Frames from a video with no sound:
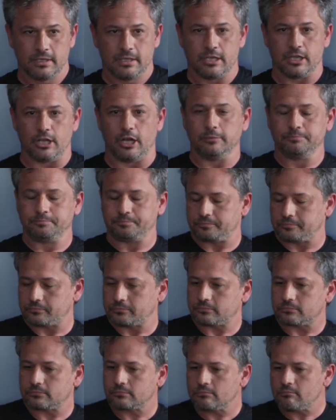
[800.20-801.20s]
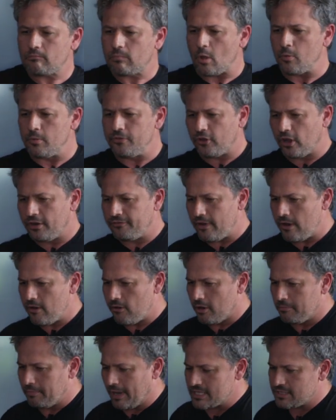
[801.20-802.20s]
We've got a very
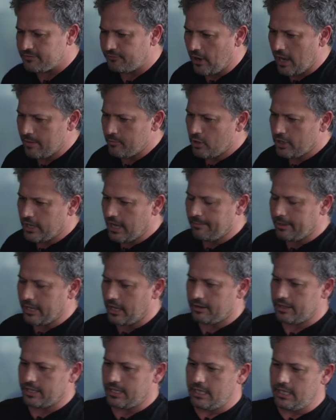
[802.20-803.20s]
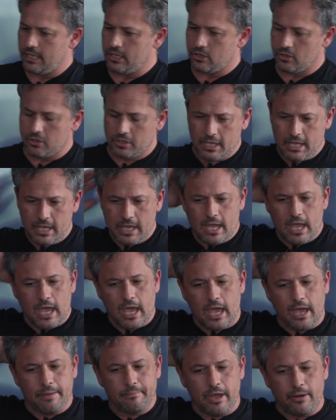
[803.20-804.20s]
robust framework coming out of the EU
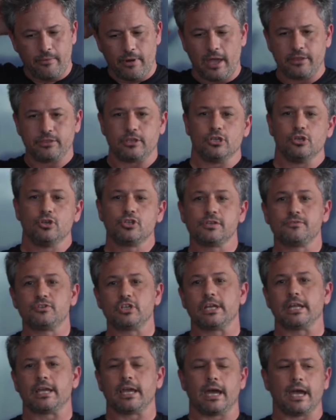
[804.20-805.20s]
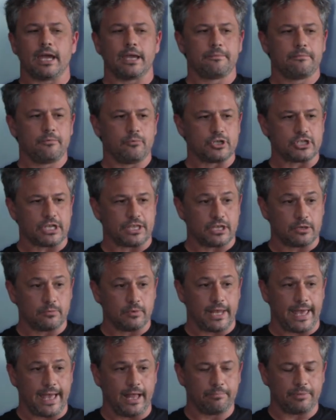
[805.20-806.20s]
around the use of GenAI, which I think
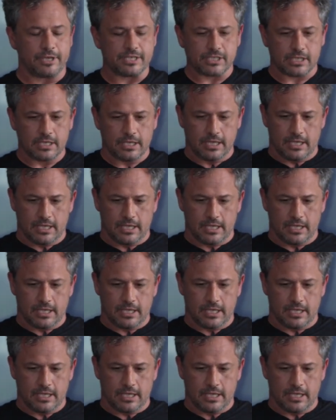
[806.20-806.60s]
will help us